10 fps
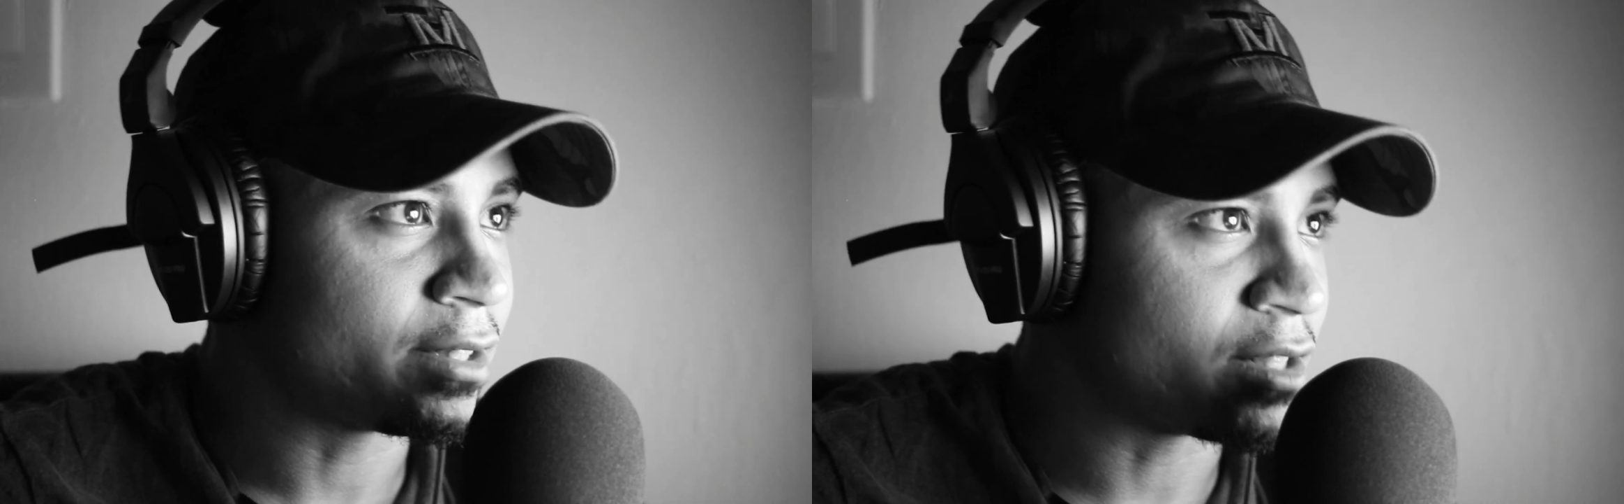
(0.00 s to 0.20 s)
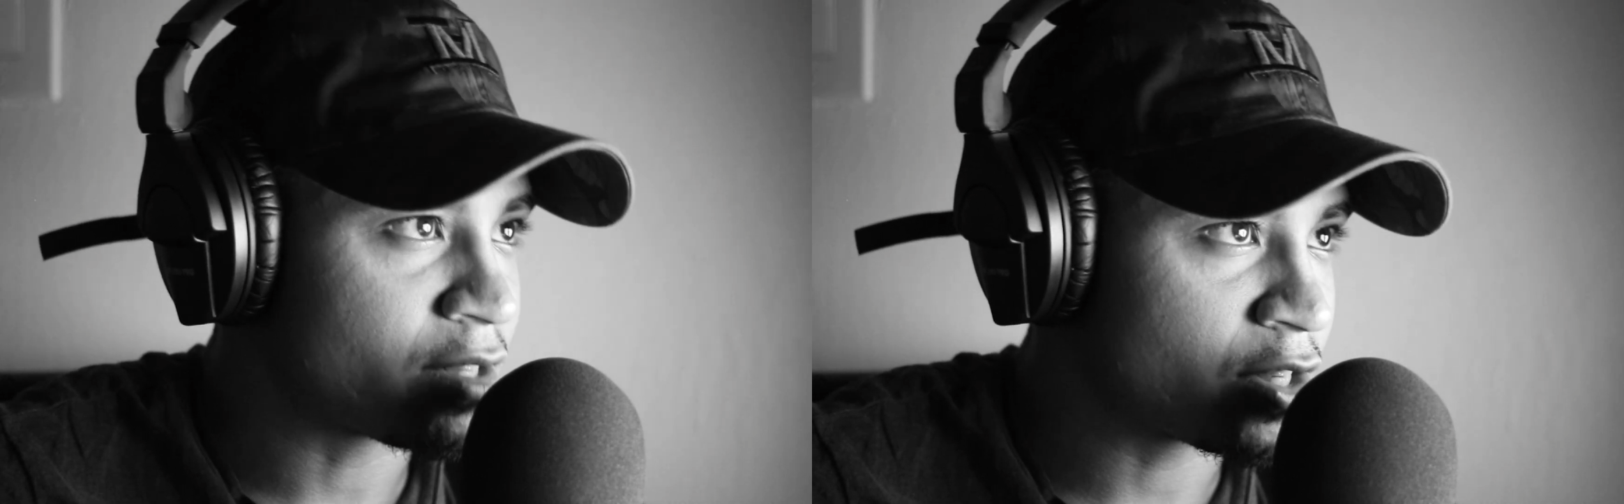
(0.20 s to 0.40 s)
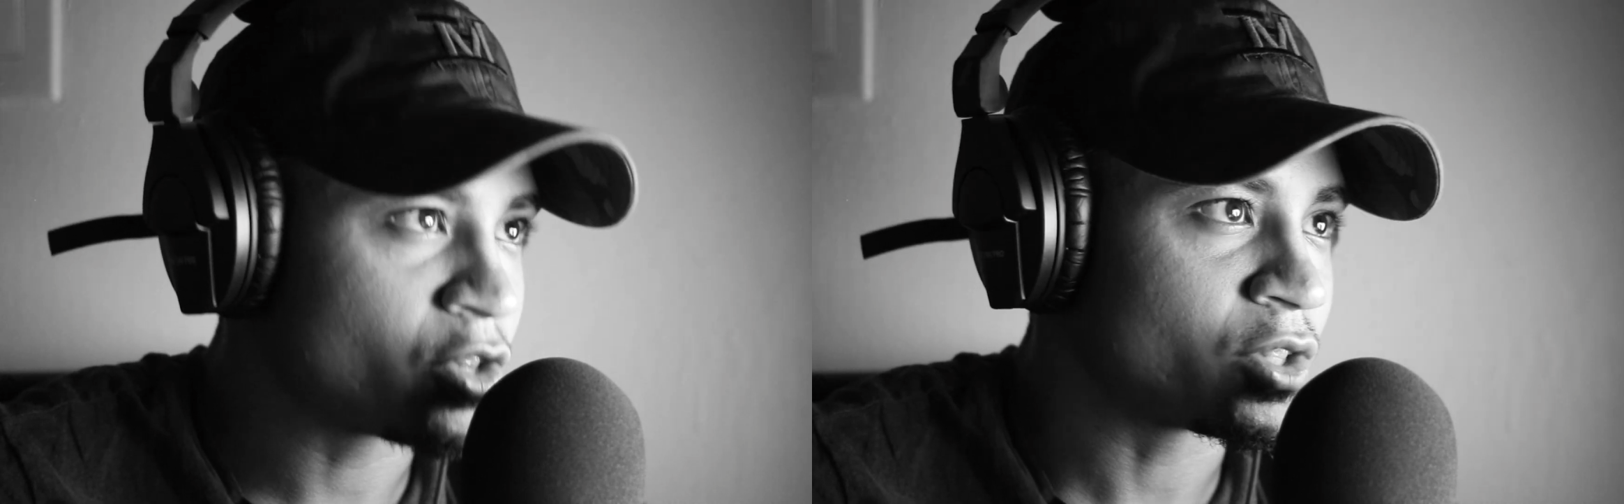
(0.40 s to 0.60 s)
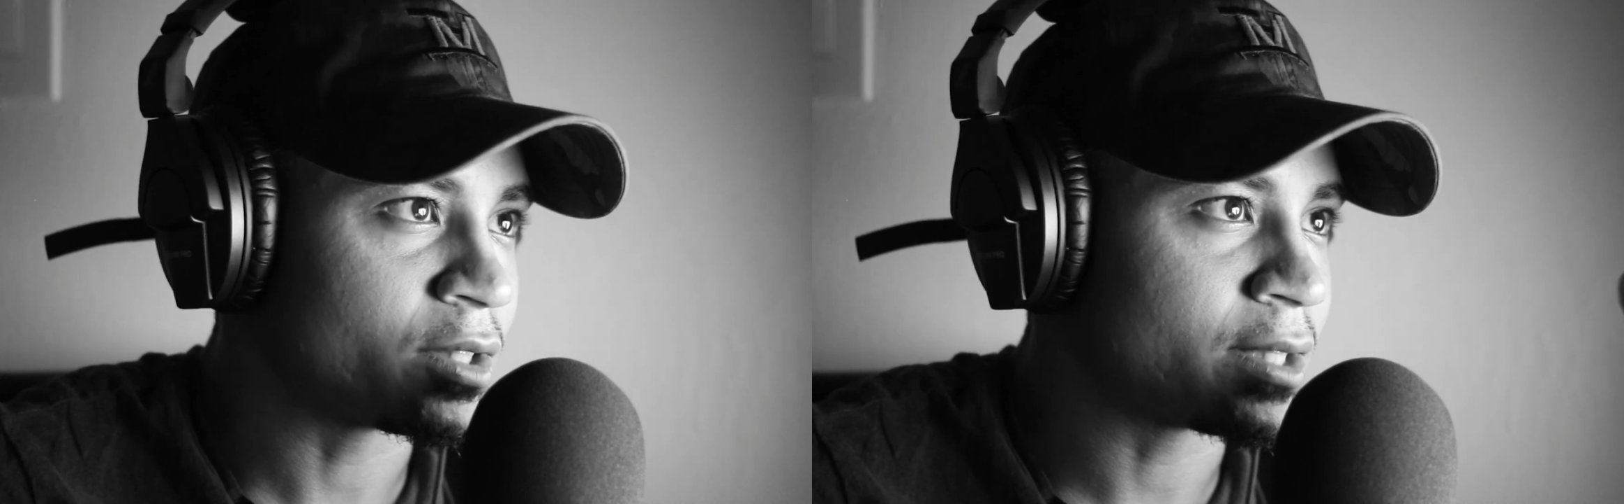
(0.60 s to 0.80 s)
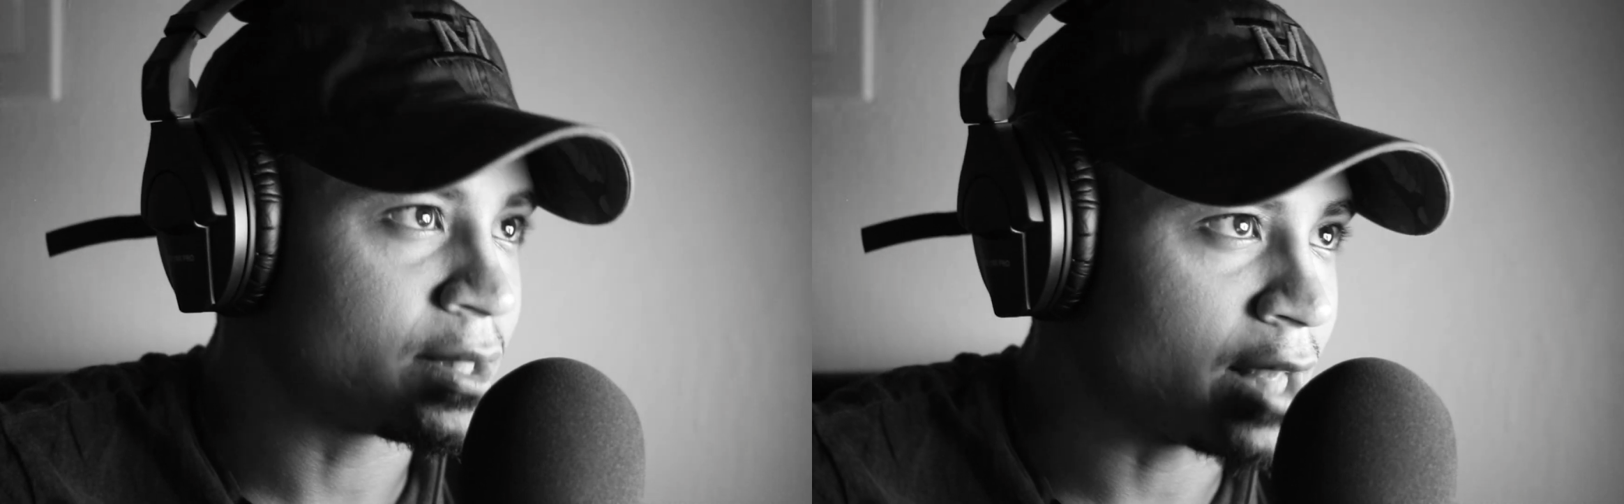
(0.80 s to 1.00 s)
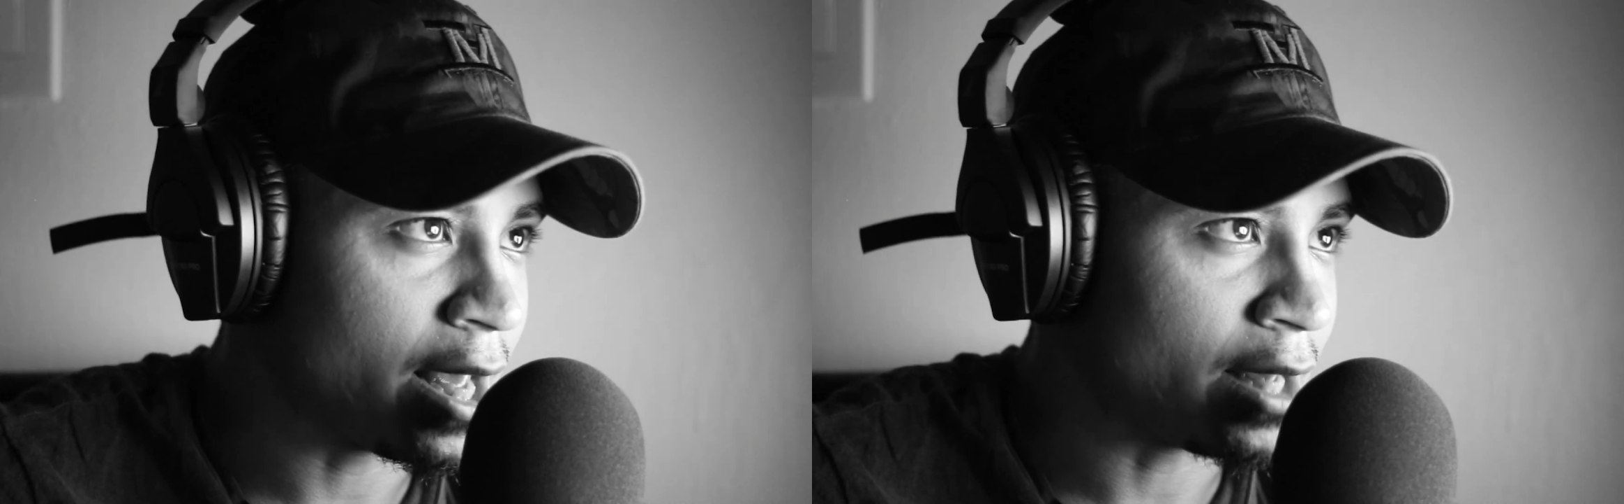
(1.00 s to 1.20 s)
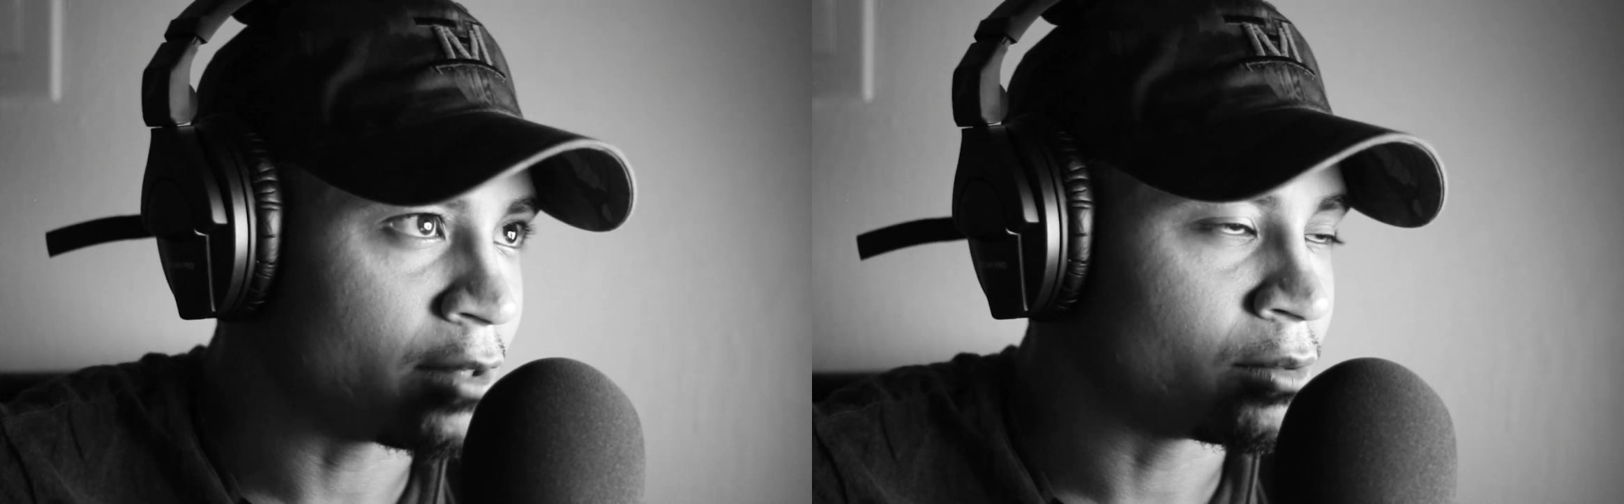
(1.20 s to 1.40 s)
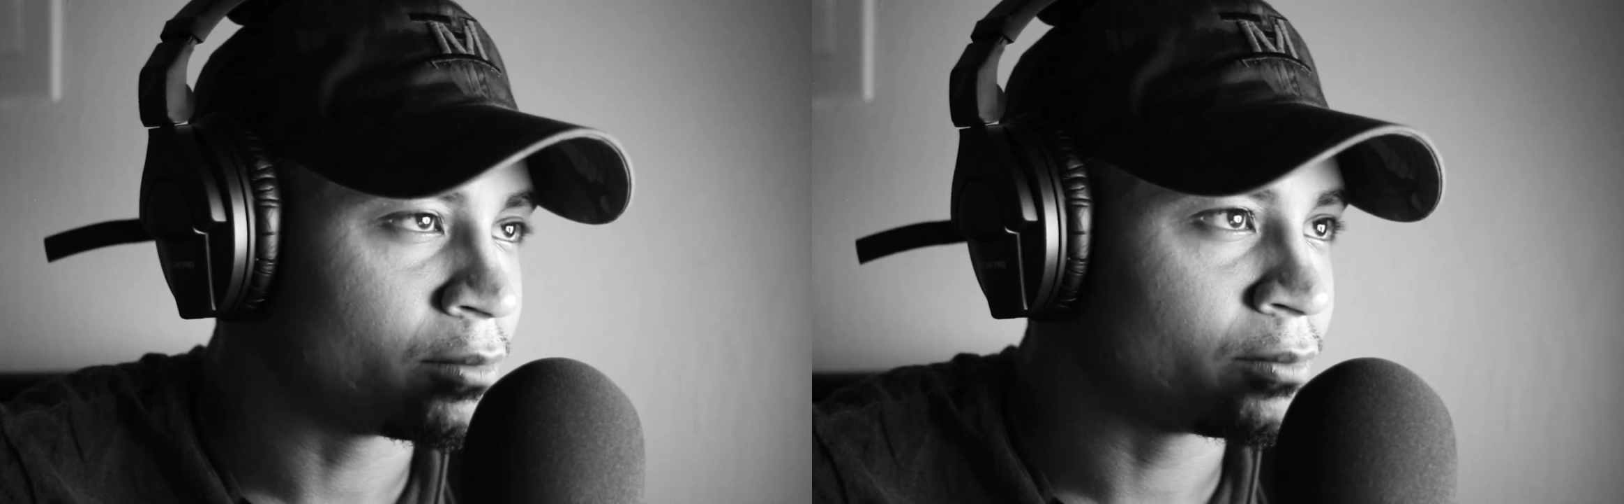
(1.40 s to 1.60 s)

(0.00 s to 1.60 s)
decision today